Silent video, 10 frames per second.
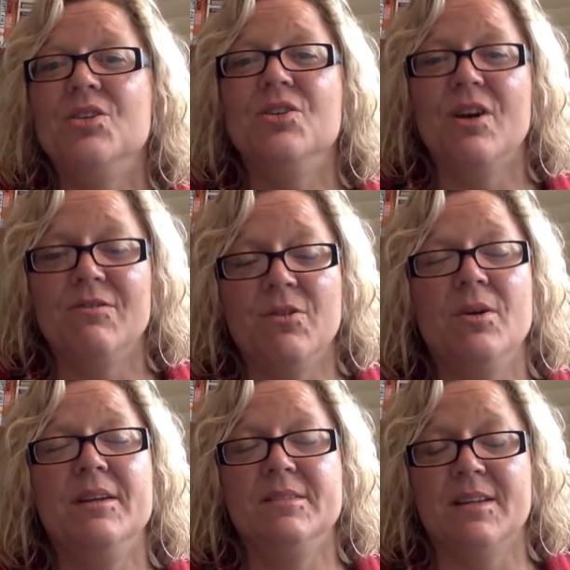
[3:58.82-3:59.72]
a
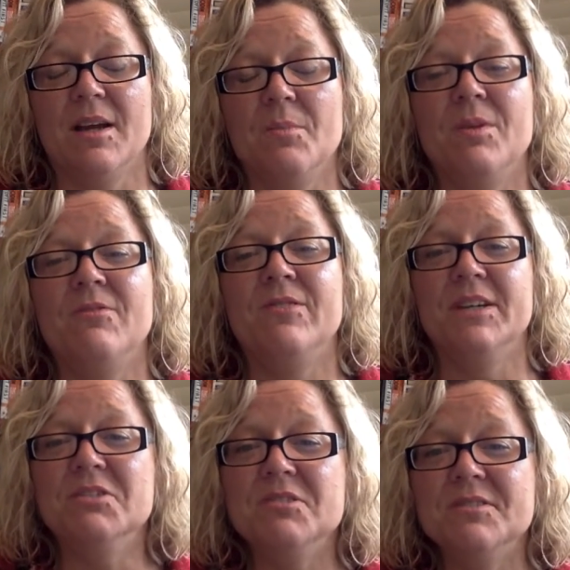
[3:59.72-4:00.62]
void is going to be
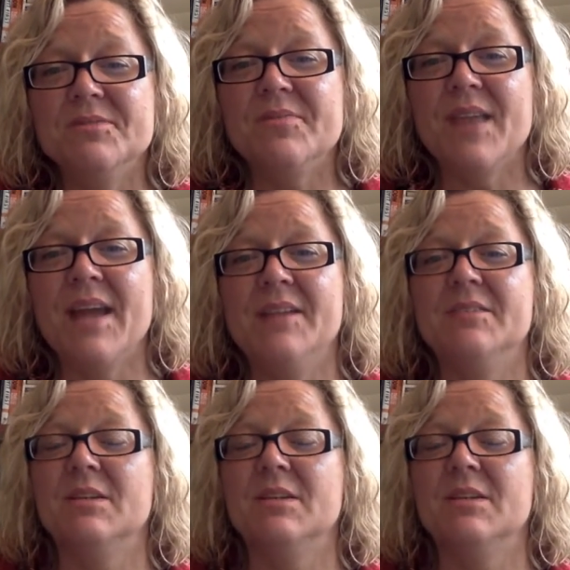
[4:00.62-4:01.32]
filled, and it's